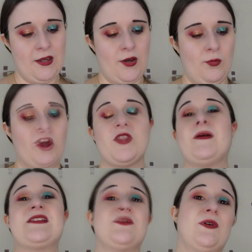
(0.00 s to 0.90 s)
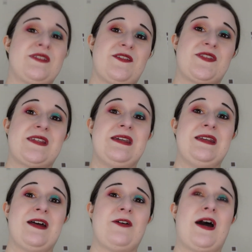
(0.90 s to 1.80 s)
One of the better ones I've
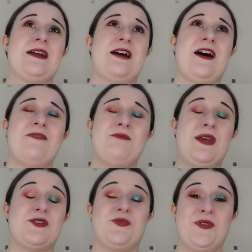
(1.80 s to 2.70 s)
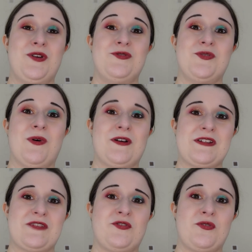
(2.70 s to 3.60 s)
seen. I haven't picked up the Huda one
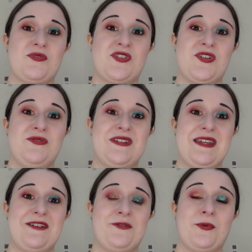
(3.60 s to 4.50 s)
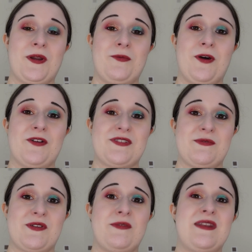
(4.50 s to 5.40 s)
because I thought it was too dear for what it was. There
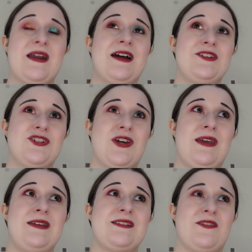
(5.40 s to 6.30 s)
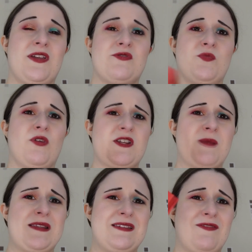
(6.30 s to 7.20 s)
was only 9 shades. I think it was more
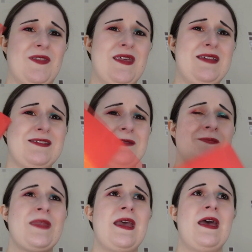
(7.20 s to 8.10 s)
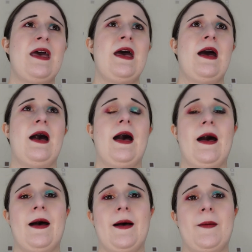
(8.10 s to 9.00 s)
expensive than this.
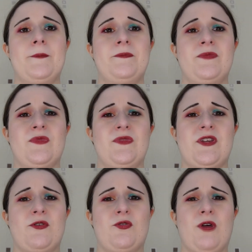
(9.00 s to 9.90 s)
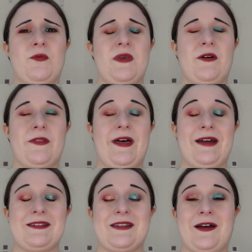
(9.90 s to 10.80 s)
Don't quote me on
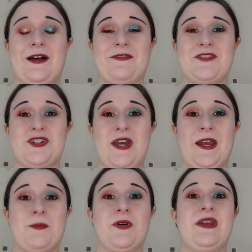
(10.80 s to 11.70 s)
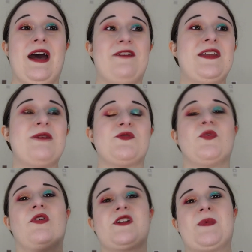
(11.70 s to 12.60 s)
that, so I'll have to check. But yeah, I think it was
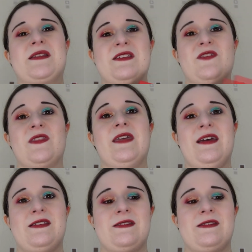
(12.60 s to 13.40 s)
more expensive than this,